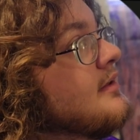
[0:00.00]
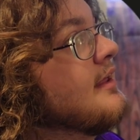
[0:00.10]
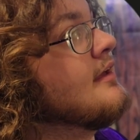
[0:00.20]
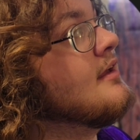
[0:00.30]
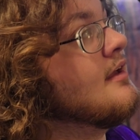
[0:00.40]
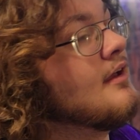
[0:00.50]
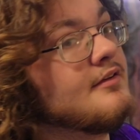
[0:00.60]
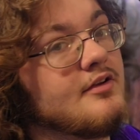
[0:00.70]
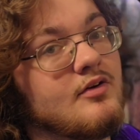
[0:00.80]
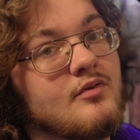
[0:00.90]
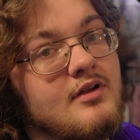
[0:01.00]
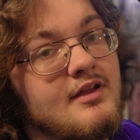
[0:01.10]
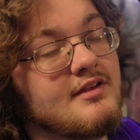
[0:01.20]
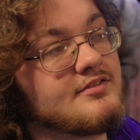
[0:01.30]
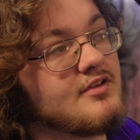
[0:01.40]
me they do.
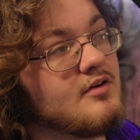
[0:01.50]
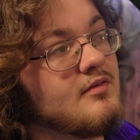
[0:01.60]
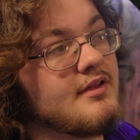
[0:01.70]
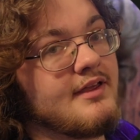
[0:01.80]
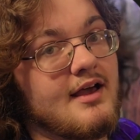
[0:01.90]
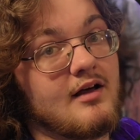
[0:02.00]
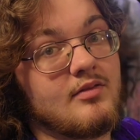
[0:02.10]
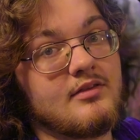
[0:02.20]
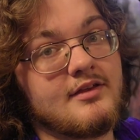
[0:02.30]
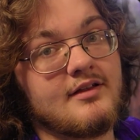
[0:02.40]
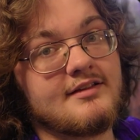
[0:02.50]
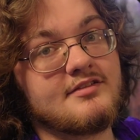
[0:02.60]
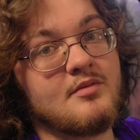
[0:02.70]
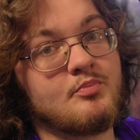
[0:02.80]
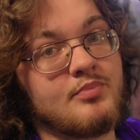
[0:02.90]
So yeah, that's
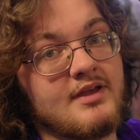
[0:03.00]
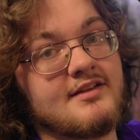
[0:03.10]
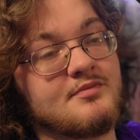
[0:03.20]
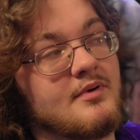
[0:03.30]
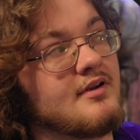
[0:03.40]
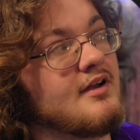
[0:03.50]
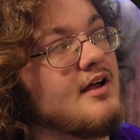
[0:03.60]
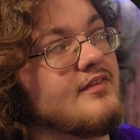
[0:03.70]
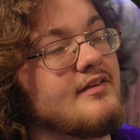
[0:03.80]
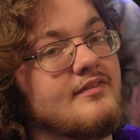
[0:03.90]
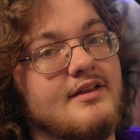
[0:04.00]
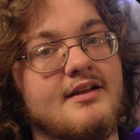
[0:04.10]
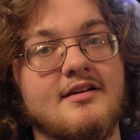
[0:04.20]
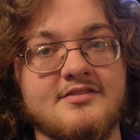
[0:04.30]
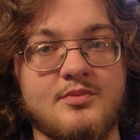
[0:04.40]
the biggest perk of it. Then
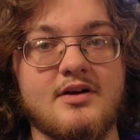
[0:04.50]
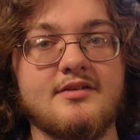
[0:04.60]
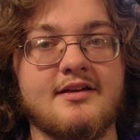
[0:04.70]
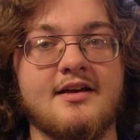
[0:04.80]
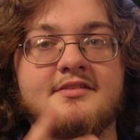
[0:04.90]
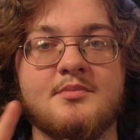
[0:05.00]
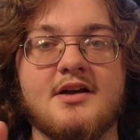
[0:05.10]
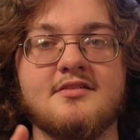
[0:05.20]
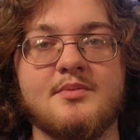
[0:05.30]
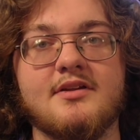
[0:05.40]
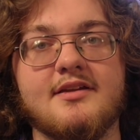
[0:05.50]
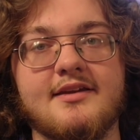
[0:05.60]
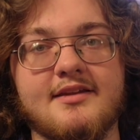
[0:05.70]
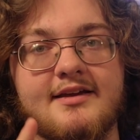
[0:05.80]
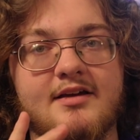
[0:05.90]
as well, the
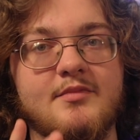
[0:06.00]
customizability, like I